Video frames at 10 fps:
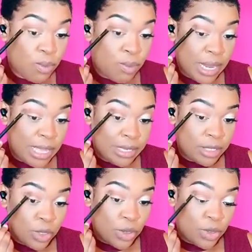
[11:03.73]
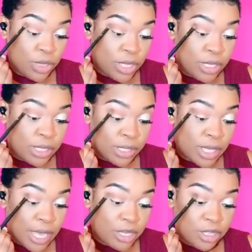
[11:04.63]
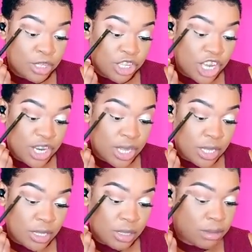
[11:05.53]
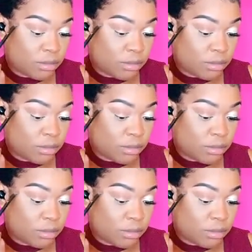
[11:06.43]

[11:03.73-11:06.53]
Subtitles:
blend or the desired shading.